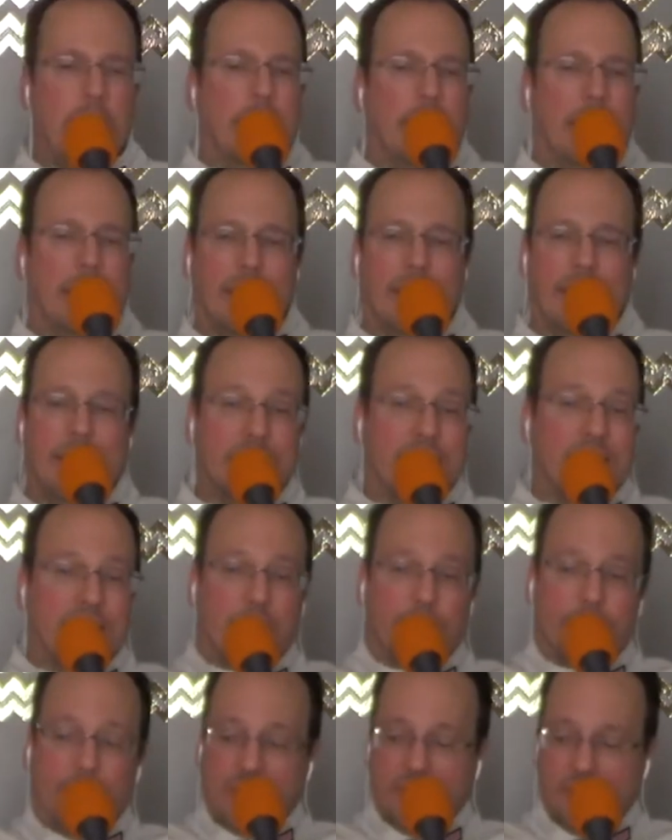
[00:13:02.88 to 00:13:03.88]
It gets
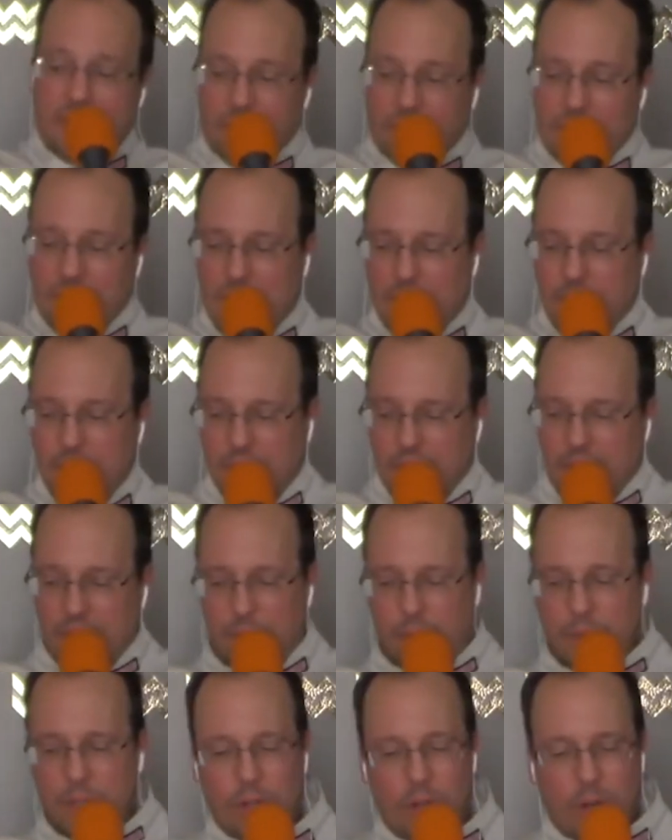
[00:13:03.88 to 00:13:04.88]
expensive. Now you got to,
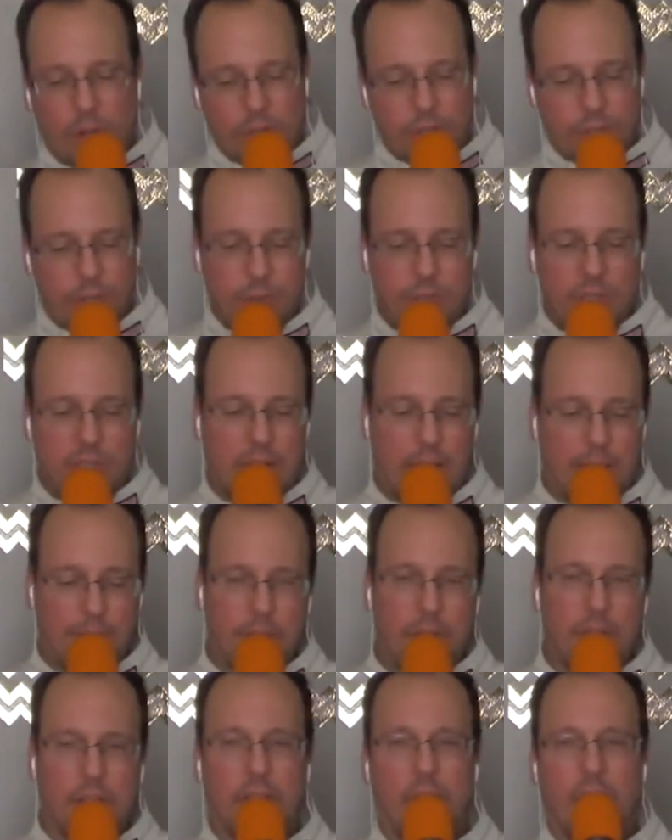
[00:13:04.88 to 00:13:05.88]
when you go shoe
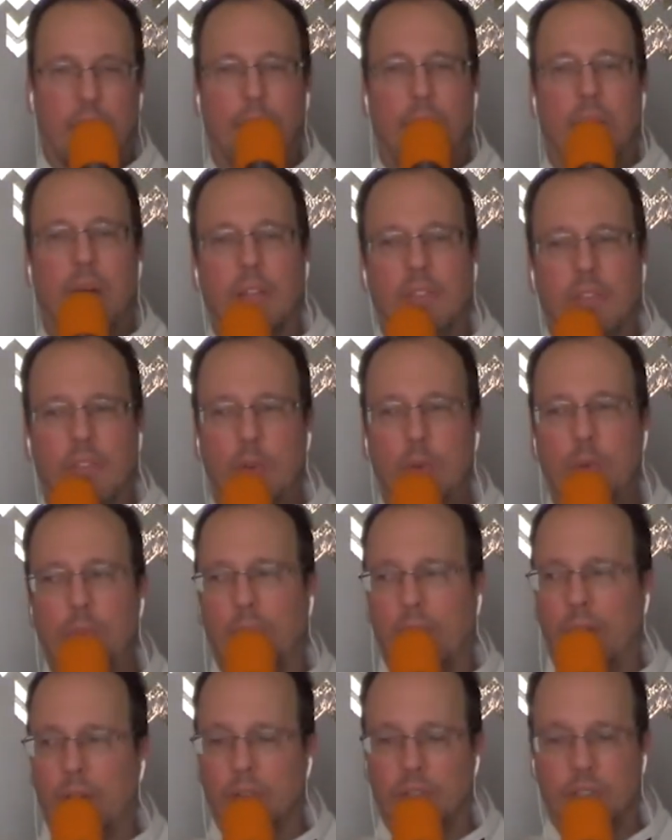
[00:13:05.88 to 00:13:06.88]
shopping, you got to buy 2
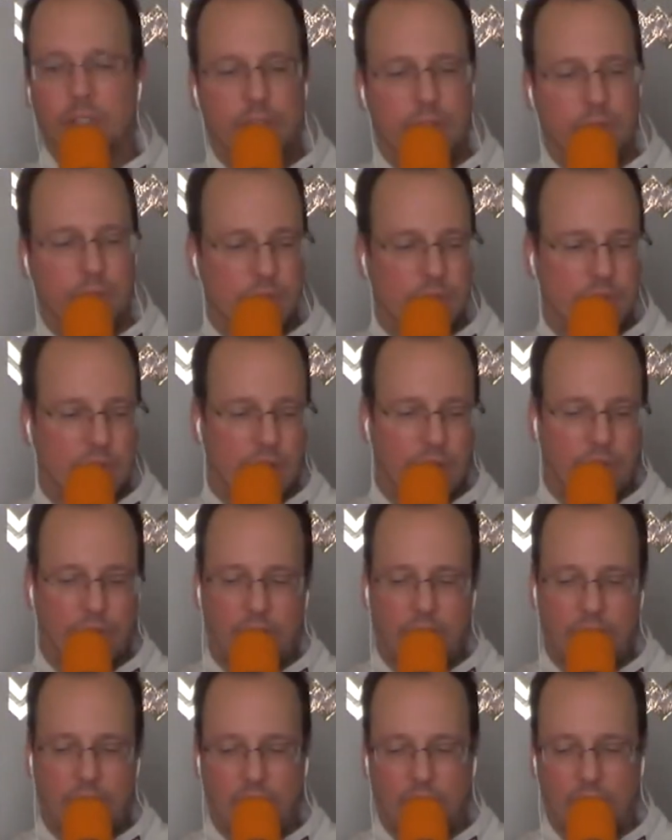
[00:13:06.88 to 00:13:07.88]
pairs of shoes
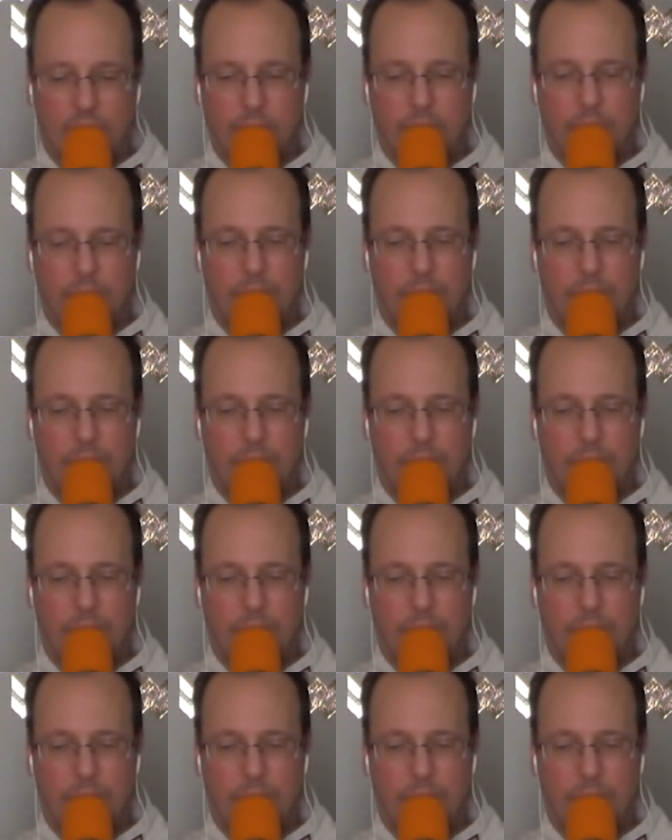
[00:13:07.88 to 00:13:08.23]
every time.